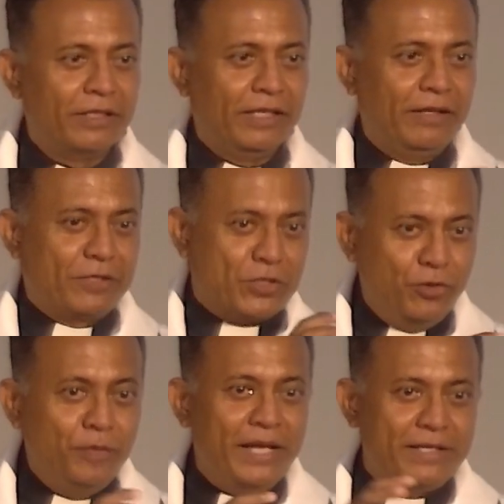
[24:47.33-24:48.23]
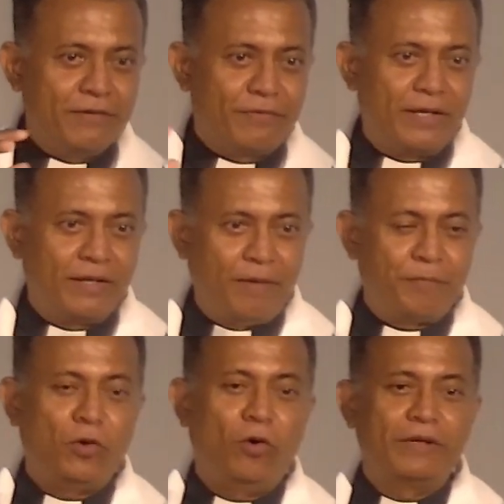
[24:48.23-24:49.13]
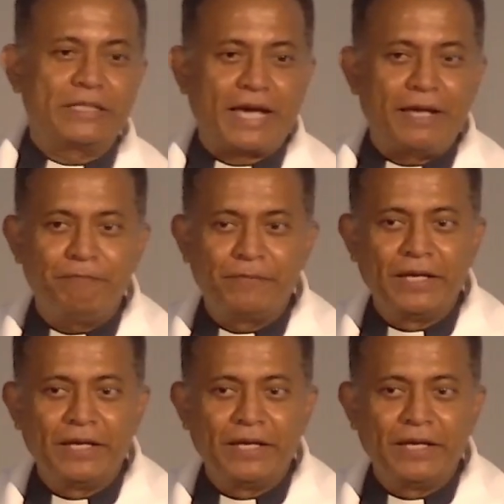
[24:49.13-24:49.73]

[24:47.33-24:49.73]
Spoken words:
It was cumulative, right? It happened over time,